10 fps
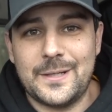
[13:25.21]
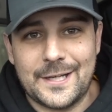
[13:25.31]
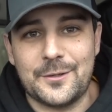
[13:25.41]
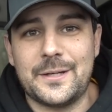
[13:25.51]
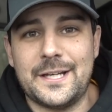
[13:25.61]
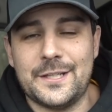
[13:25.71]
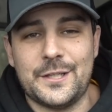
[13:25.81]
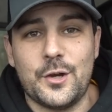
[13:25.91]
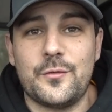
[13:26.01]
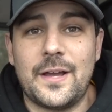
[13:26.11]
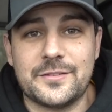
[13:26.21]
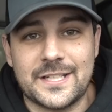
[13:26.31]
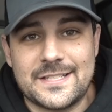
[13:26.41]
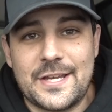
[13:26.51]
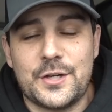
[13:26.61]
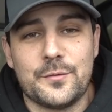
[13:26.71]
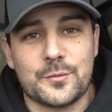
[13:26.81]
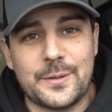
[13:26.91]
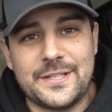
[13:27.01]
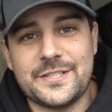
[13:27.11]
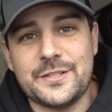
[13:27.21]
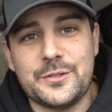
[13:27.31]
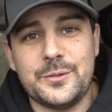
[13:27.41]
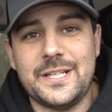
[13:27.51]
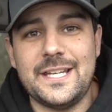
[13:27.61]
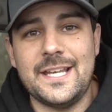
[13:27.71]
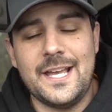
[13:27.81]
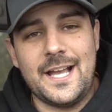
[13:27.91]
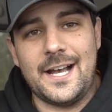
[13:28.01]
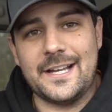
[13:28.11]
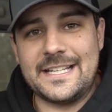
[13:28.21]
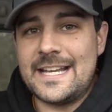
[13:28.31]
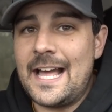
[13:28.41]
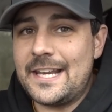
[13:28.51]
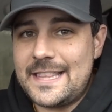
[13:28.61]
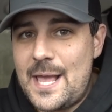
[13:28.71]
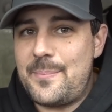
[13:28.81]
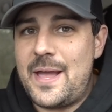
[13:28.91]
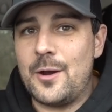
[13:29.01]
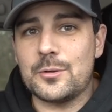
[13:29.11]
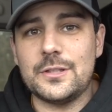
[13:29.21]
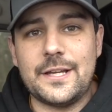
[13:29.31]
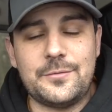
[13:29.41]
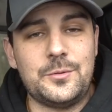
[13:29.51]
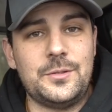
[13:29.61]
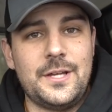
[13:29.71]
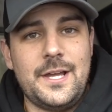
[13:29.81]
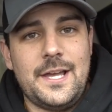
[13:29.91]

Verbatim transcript: We got to go get it. The 05 is going to take over racing duty, uh, not at that power level